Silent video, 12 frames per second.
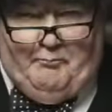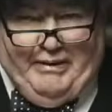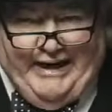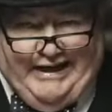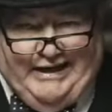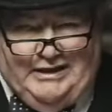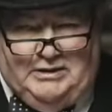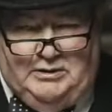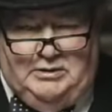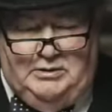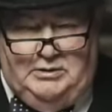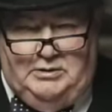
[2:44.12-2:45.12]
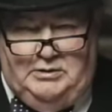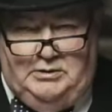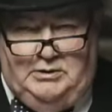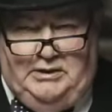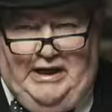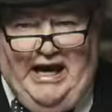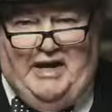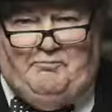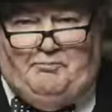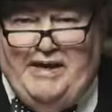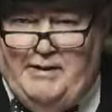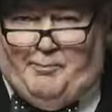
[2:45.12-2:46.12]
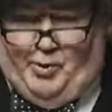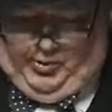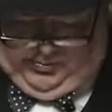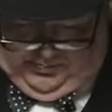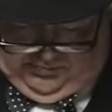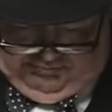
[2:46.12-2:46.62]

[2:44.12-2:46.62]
ping and people.